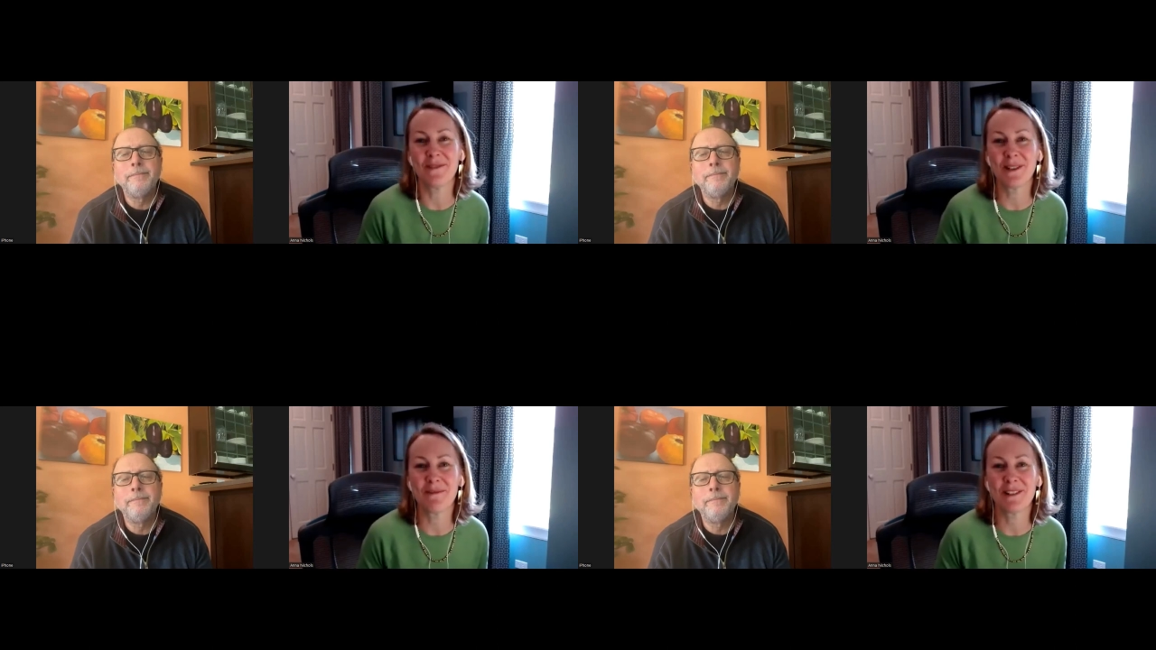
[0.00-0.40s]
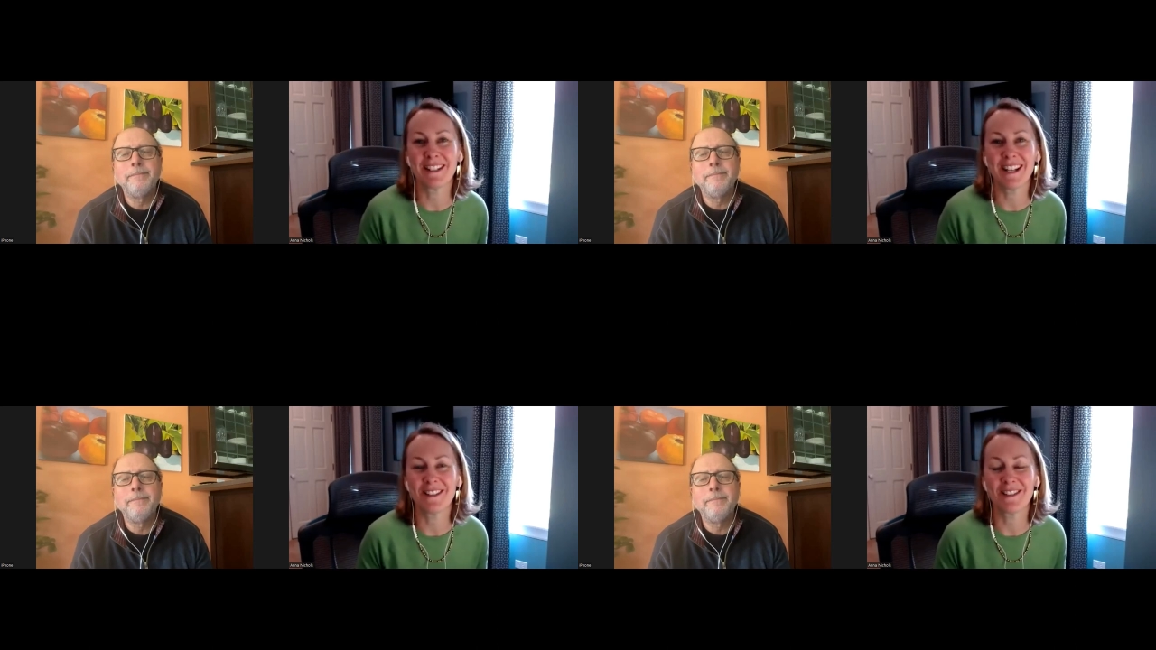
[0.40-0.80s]
Speaker 1: We
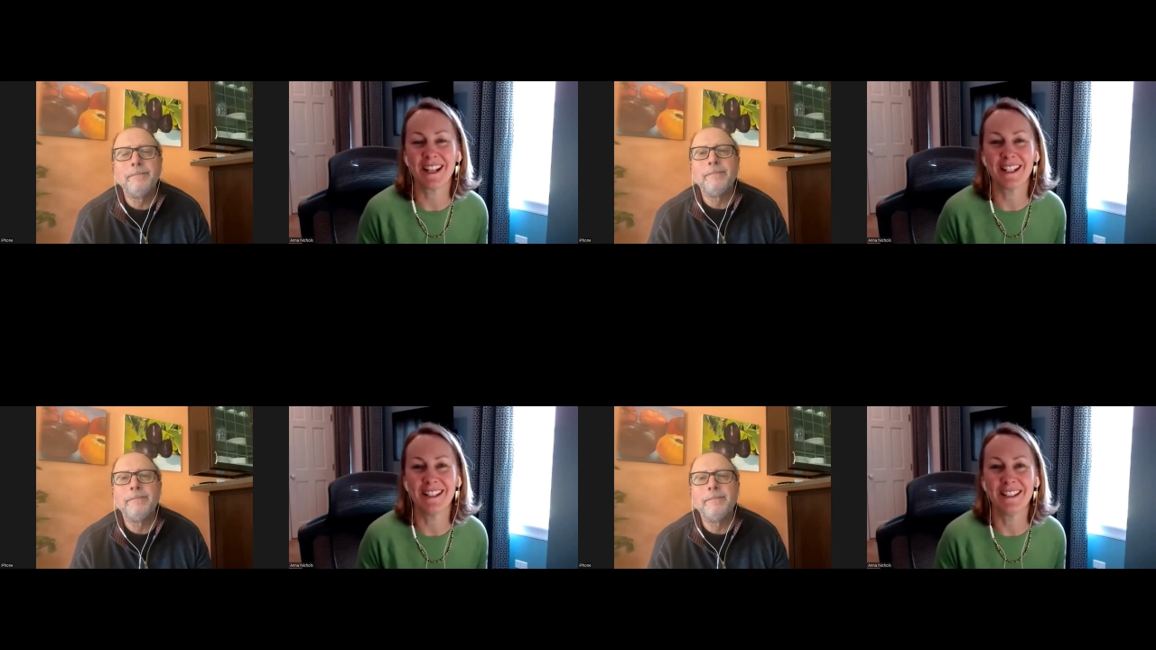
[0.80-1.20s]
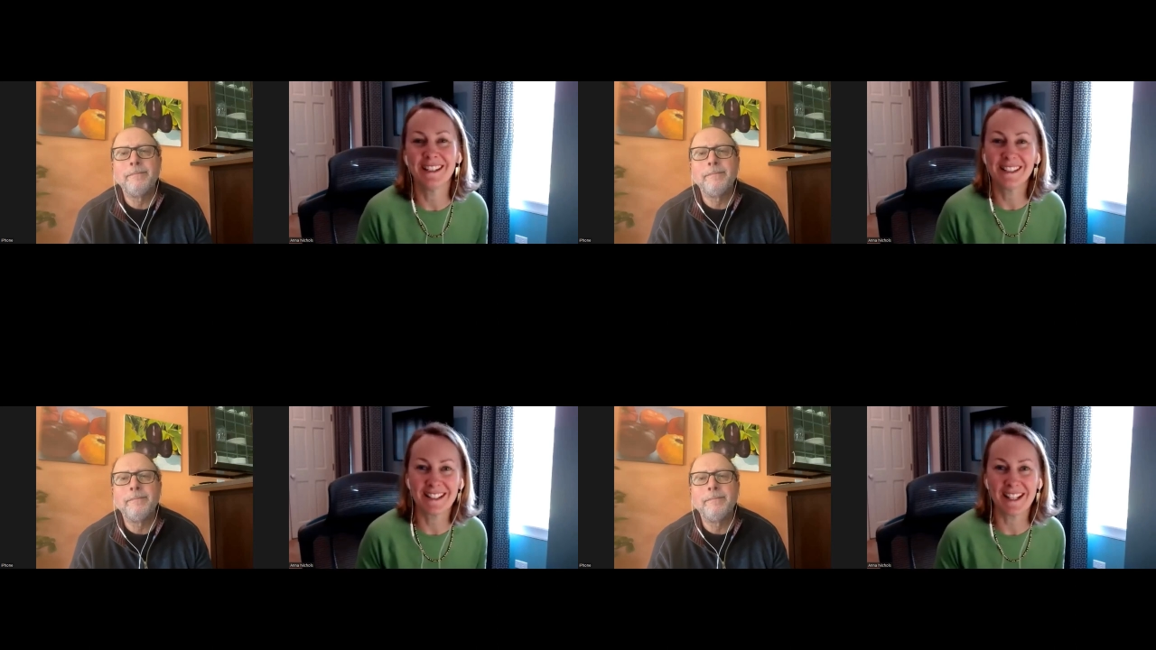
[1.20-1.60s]
appreciate your taking
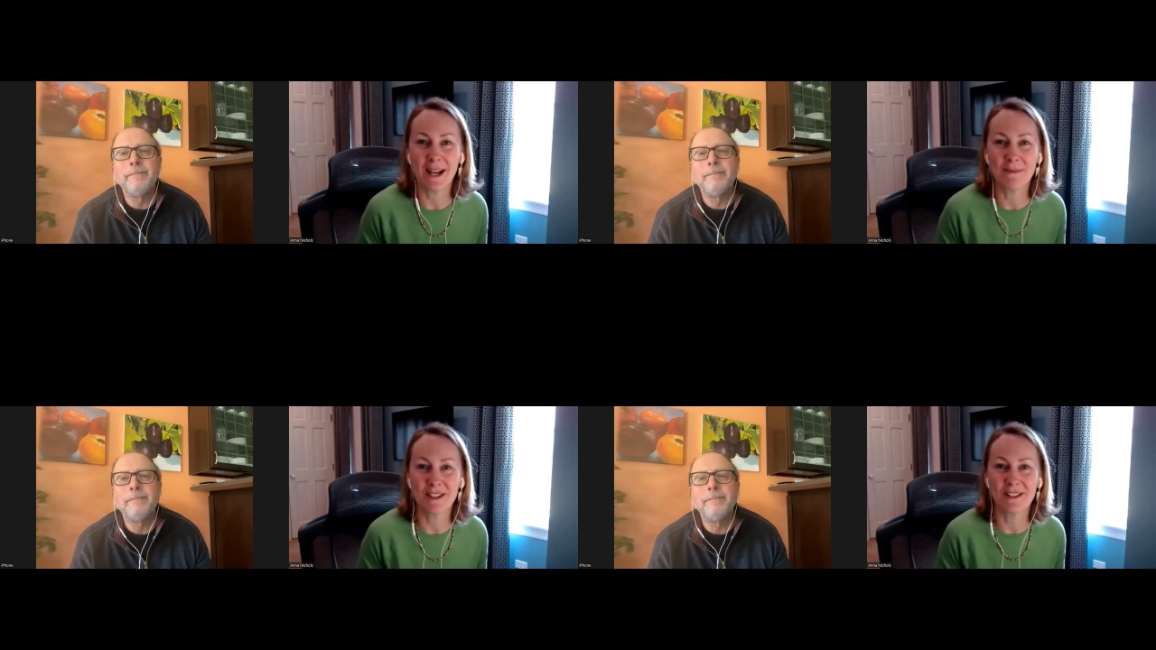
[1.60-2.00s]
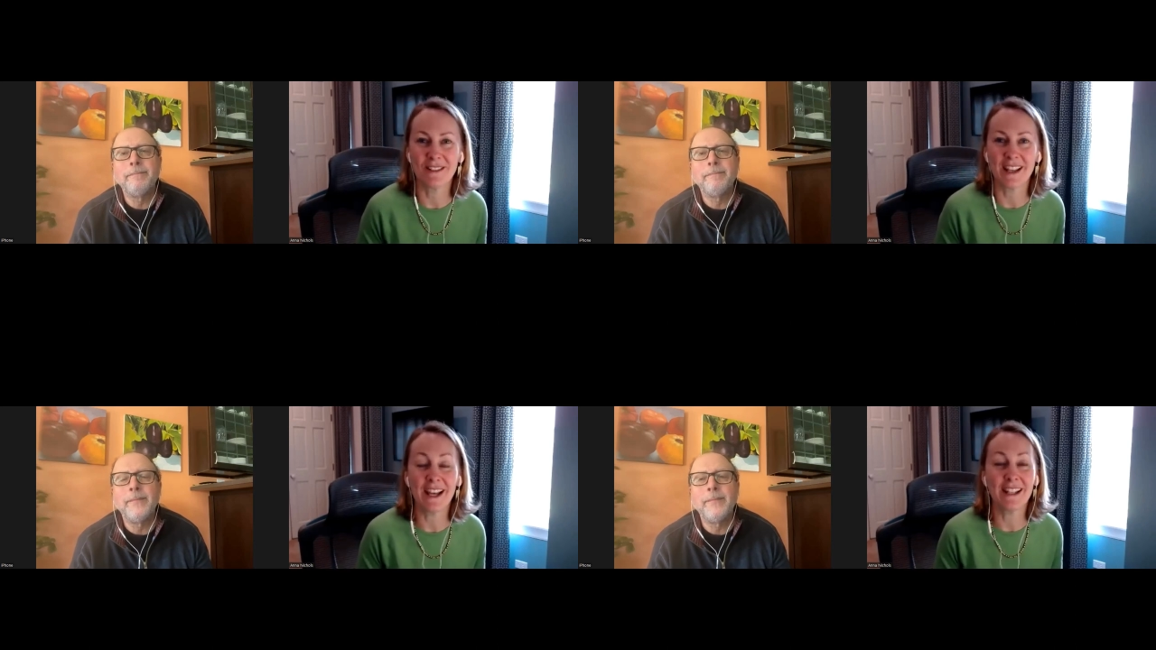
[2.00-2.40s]
the time to
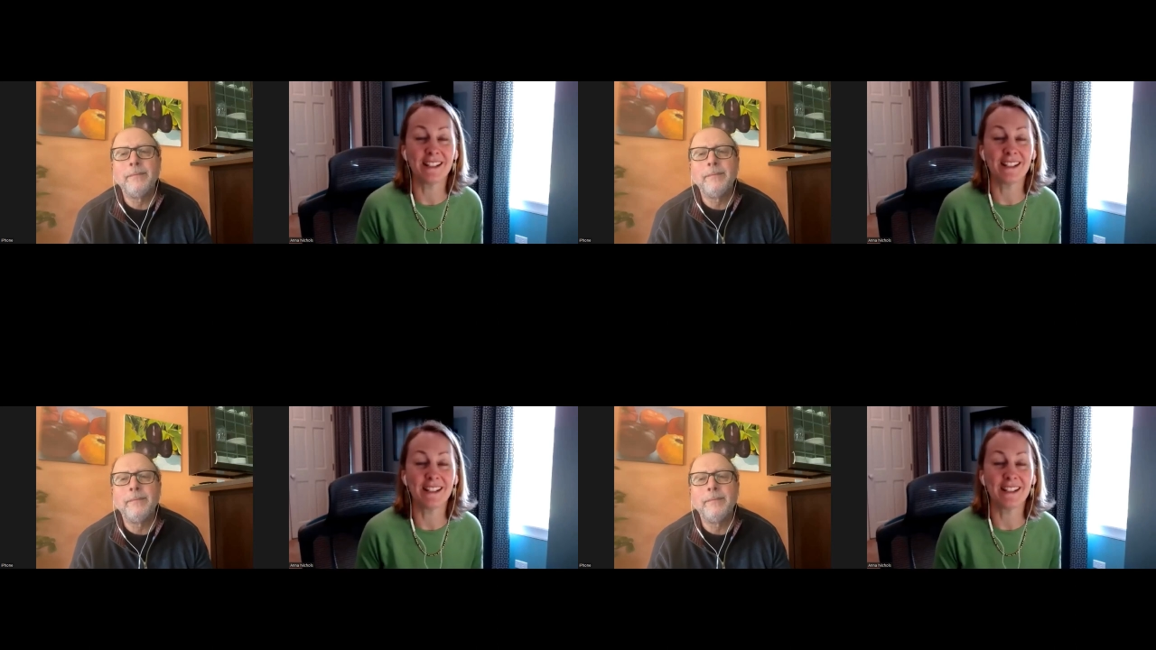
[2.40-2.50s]
do that,